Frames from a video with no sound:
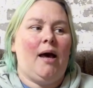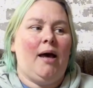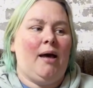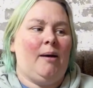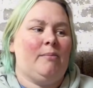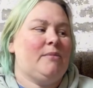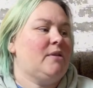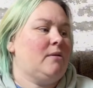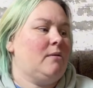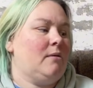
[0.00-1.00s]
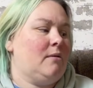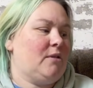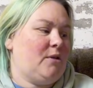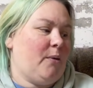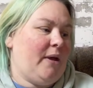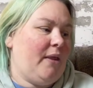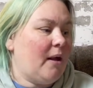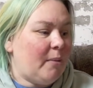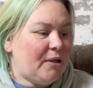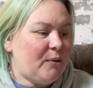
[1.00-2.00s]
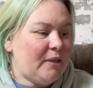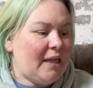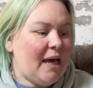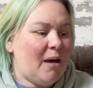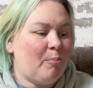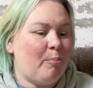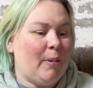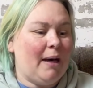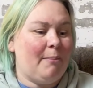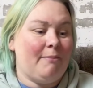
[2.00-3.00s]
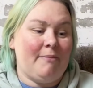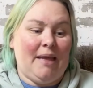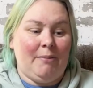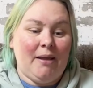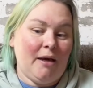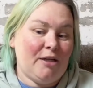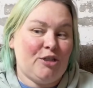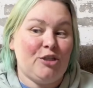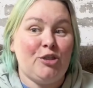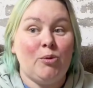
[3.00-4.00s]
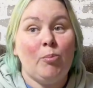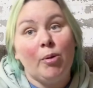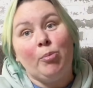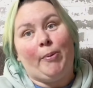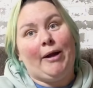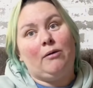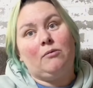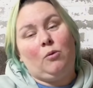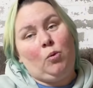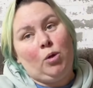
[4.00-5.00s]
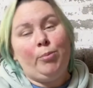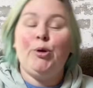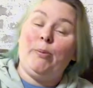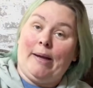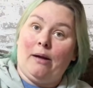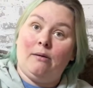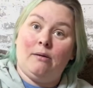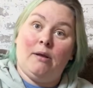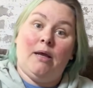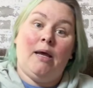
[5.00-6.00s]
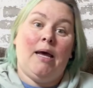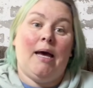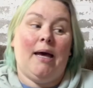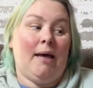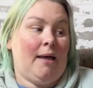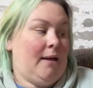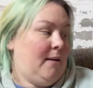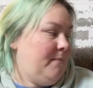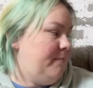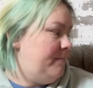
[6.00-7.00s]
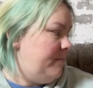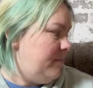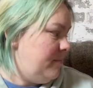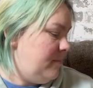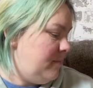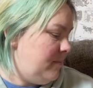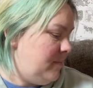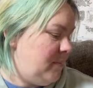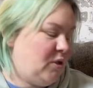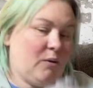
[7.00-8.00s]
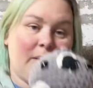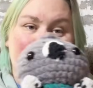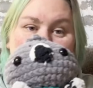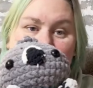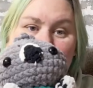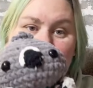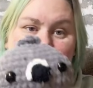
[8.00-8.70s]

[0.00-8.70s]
So I thought about doing that, but maybe I should do a purple bear or a blue bear. So let me know.